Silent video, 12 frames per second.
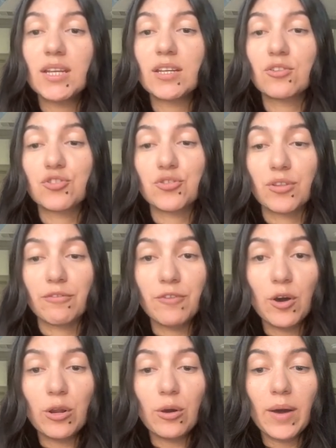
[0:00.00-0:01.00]
it'll show the
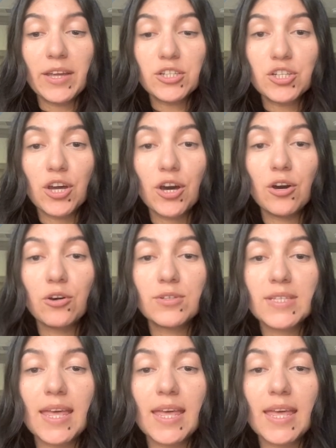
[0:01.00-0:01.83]
photo I chose,